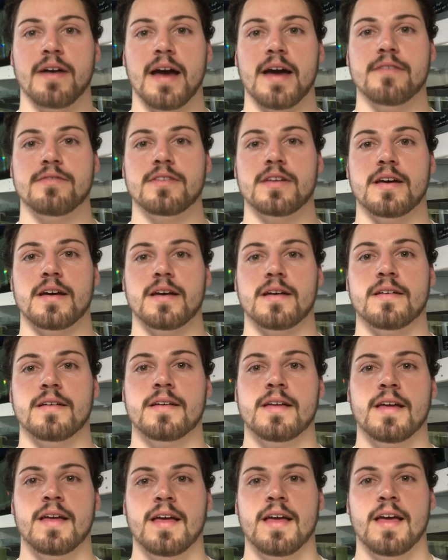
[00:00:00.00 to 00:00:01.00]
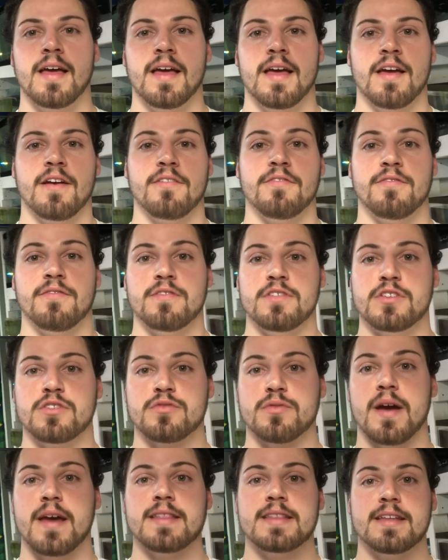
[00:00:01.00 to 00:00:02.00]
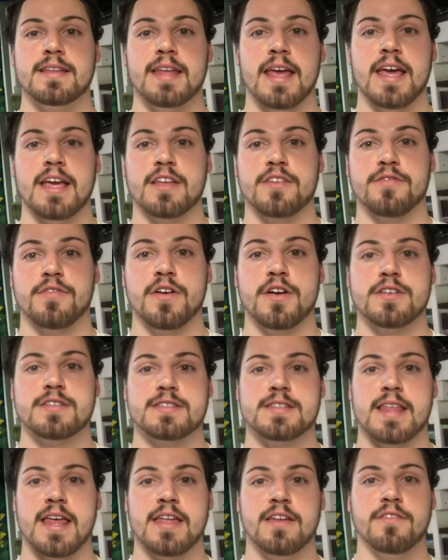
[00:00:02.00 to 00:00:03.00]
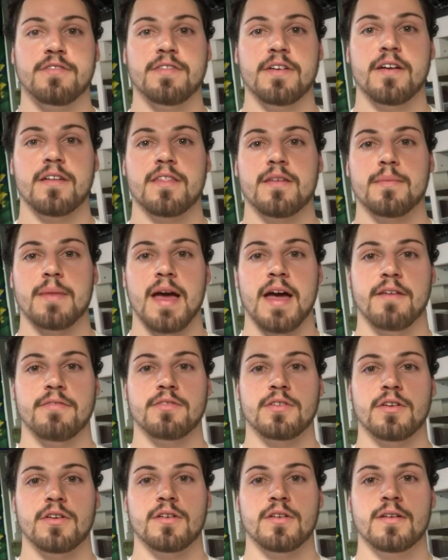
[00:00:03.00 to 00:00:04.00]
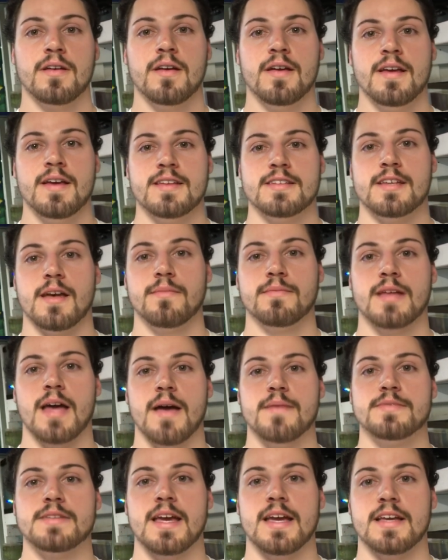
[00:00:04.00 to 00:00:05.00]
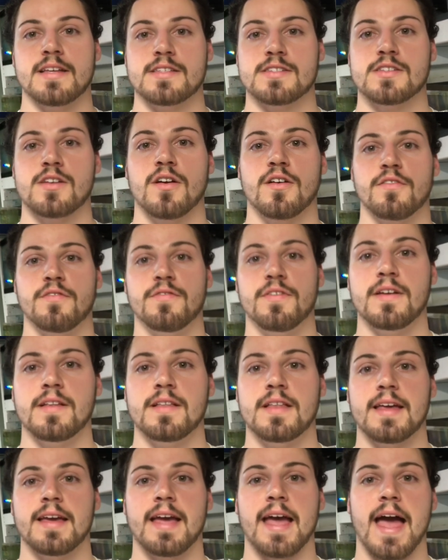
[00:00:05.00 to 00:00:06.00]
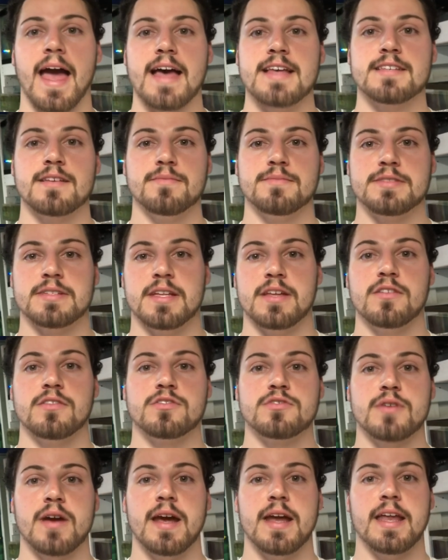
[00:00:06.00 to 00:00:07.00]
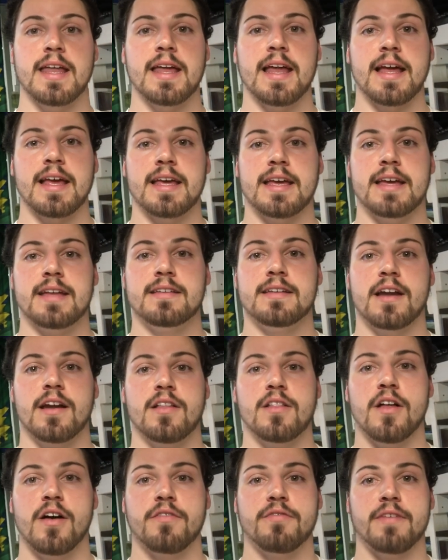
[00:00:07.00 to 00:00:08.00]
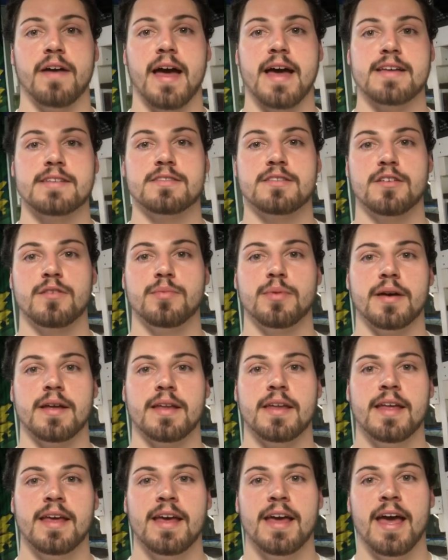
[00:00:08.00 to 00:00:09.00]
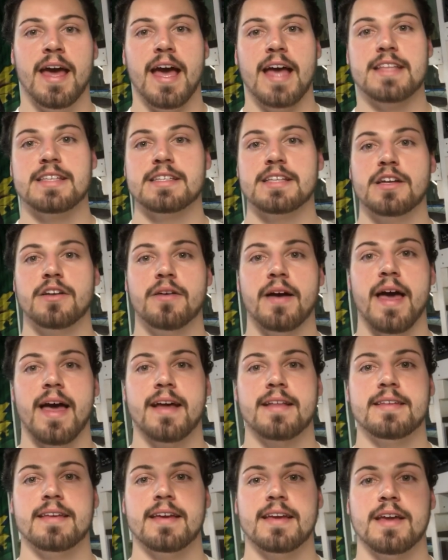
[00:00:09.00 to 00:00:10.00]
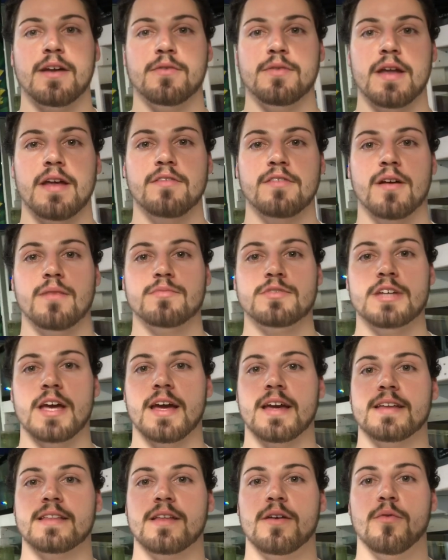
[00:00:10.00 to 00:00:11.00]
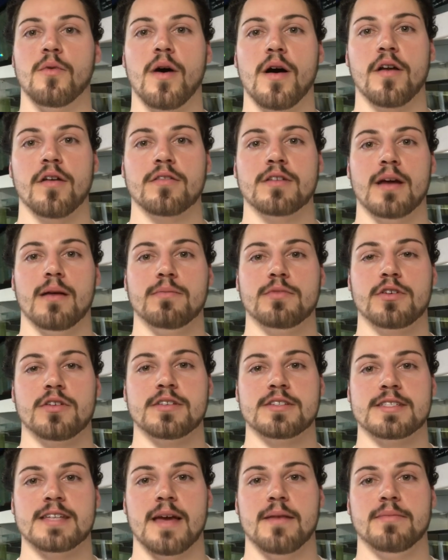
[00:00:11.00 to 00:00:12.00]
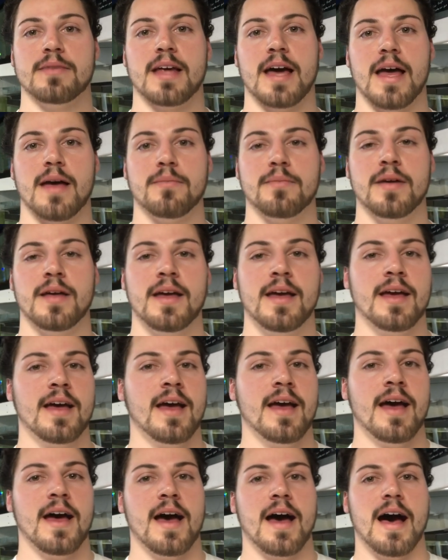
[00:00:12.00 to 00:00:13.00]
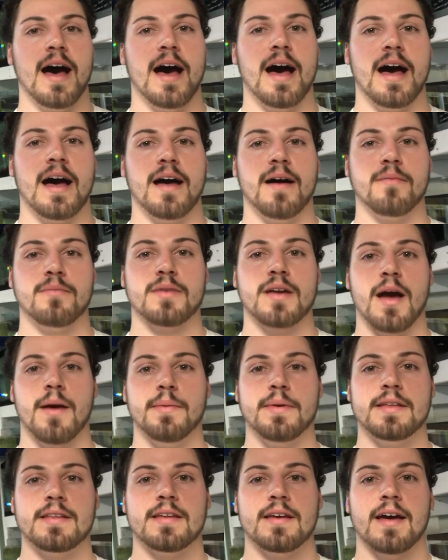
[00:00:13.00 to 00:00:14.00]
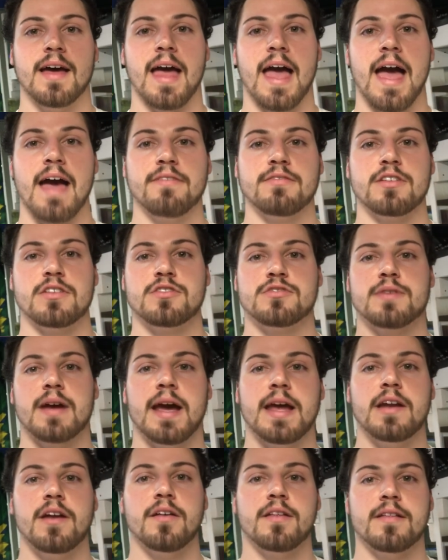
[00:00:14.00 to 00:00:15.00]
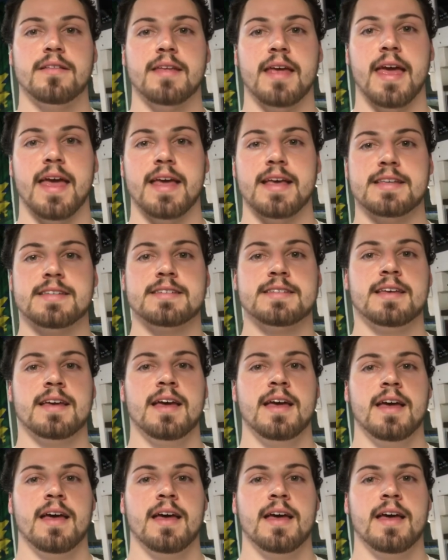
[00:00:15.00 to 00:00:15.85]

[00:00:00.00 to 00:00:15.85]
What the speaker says: I have to drain the tanks first, then fill them after, sometimes I can start filling as I'm still draining. I can get done a lot faster, but it's a little hectic. And whenever I'm checking the water temperature at the same time, I have to drain all the tanks,